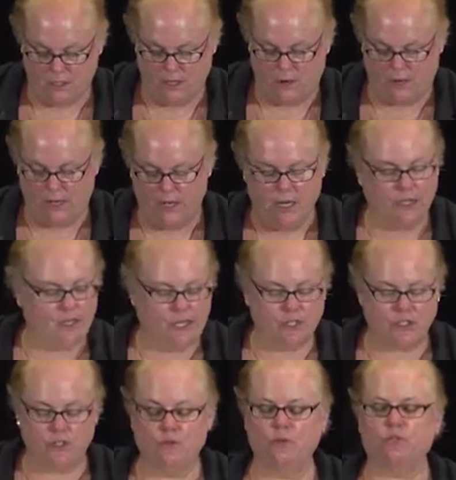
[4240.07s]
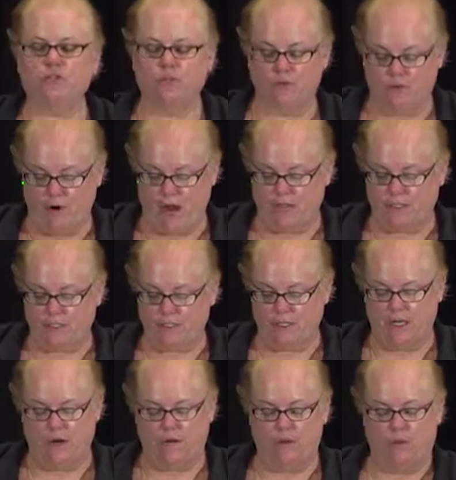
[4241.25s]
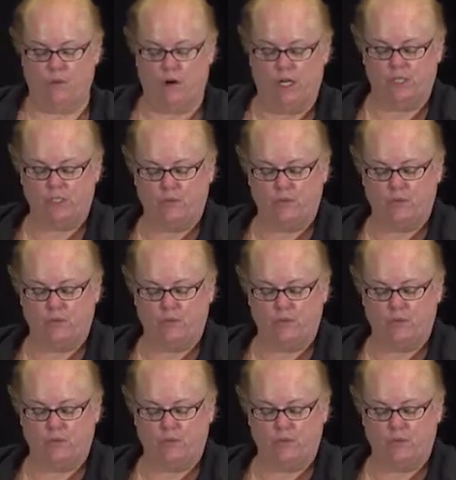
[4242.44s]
All right, we'll do practice scenario 1.